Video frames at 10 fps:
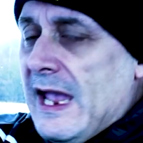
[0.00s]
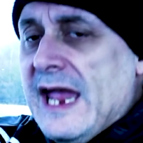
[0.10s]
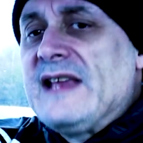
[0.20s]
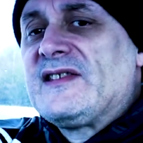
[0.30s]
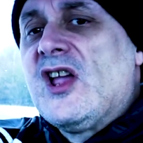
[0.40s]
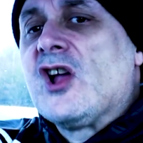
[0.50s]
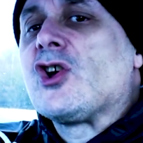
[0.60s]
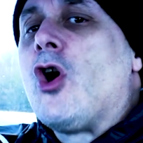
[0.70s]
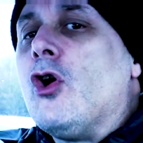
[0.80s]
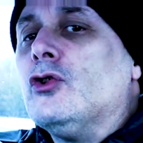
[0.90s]
It's a
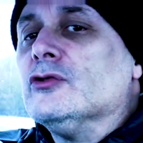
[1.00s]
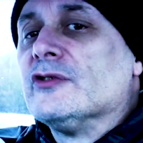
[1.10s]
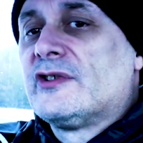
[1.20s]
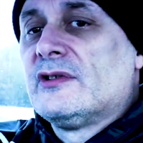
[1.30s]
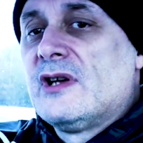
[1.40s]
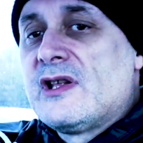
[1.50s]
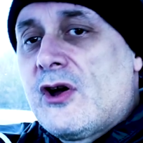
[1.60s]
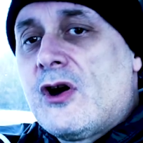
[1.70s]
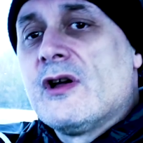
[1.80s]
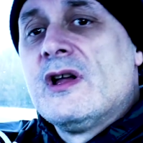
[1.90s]
cult, and
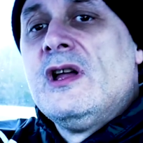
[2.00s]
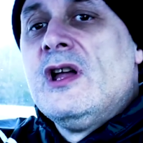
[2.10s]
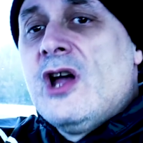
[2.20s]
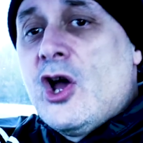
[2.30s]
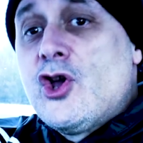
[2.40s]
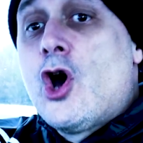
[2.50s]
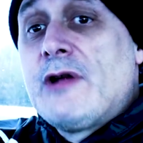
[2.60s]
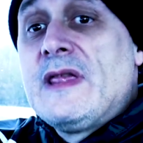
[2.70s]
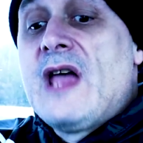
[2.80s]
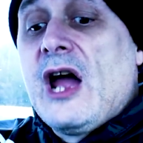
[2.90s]
you're and
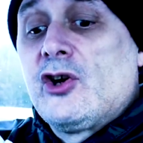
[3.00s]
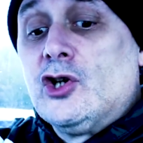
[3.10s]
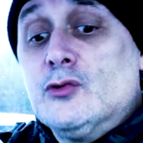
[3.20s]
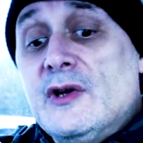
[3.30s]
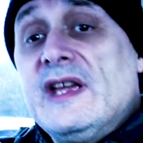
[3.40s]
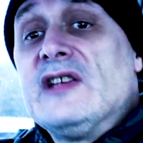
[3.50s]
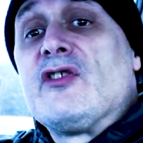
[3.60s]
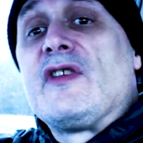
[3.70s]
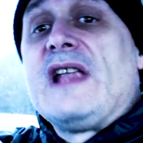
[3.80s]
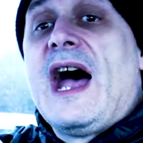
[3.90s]
you're in that cult with these
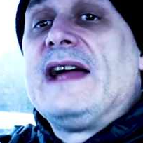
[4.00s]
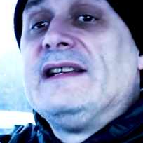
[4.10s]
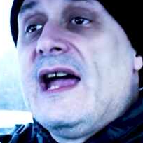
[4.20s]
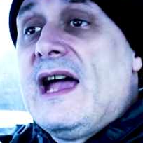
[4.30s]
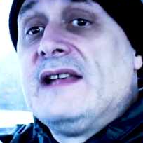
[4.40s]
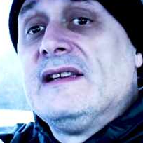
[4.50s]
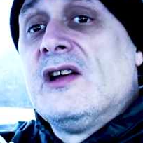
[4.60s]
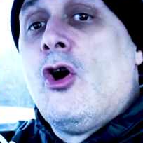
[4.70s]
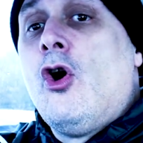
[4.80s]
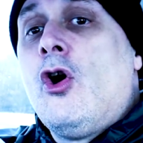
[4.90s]
other nine,
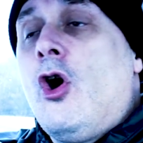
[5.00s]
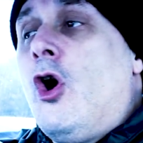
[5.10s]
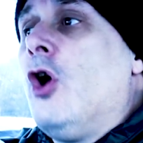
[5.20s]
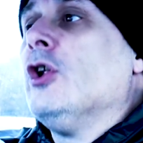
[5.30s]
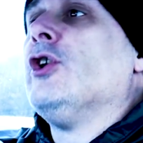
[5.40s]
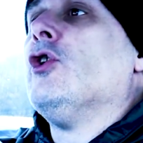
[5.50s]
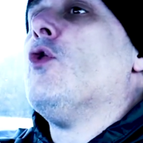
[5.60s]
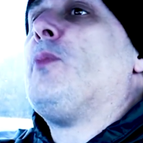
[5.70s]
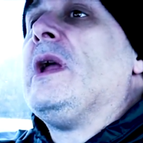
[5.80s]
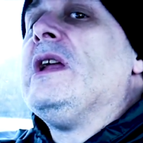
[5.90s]
Eddie. All, all of
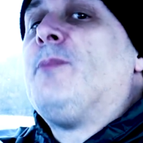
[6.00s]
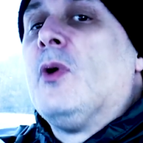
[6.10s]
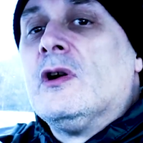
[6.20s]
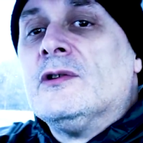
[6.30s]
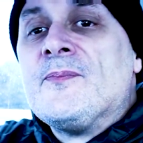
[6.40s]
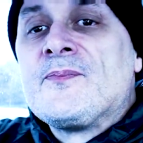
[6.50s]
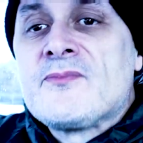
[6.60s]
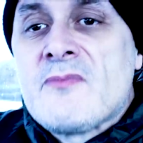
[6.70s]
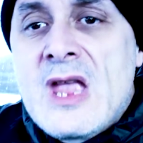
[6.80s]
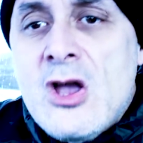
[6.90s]
you people
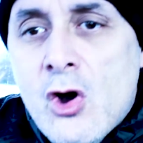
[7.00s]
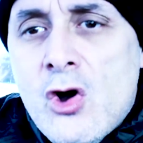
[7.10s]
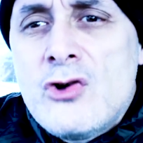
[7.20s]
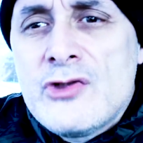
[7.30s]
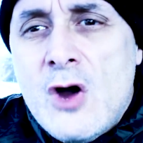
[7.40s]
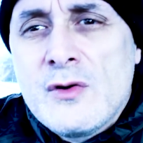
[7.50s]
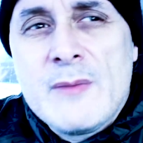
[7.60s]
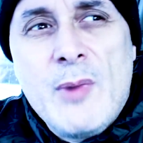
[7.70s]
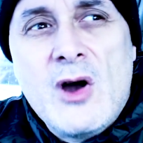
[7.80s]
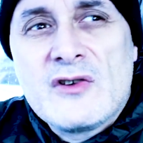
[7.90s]
all oh, know
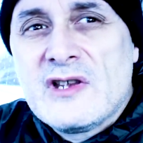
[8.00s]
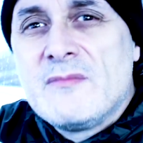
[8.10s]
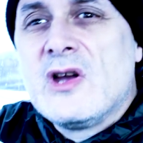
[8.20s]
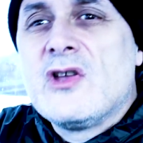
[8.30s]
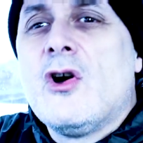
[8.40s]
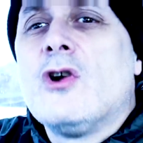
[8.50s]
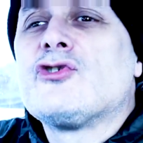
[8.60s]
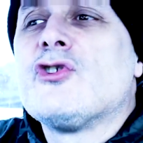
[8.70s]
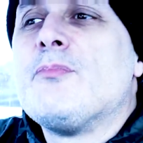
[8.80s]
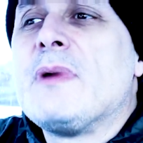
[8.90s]
you're boxing, but you all
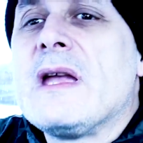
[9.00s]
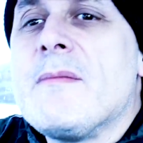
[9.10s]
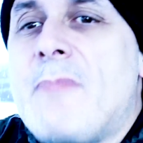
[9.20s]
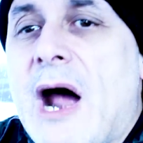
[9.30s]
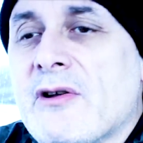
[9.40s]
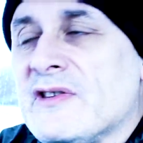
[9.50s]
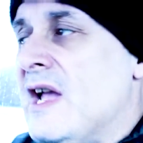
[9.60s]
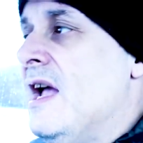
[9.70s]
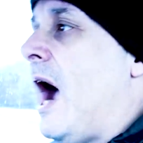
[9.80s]
should be embarrassed.